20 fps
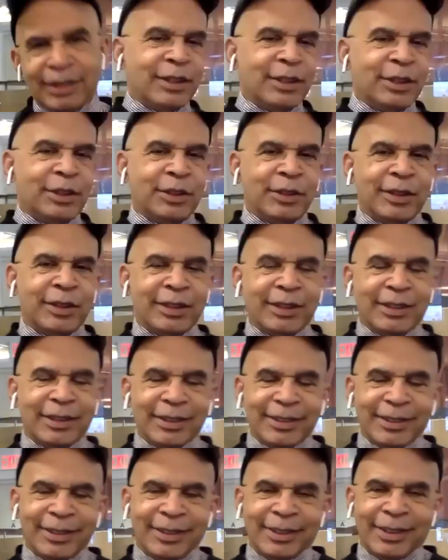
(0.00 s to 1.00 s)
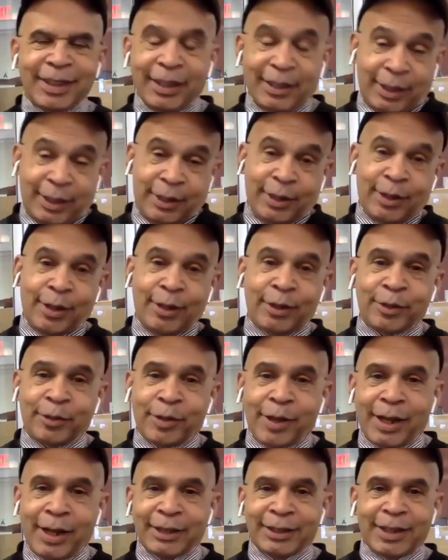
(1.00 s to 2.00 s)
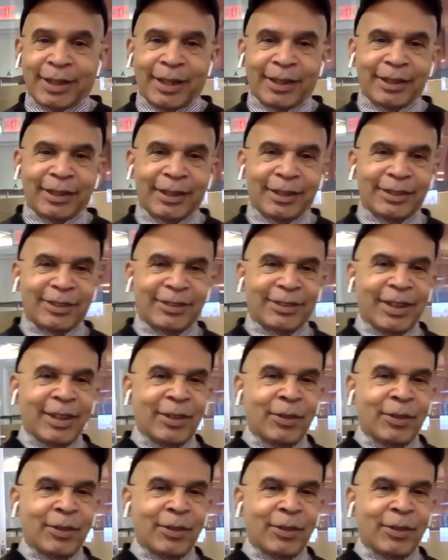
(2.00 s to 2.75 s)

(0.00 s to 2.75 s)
of history. You know, they don't go on the right side of history.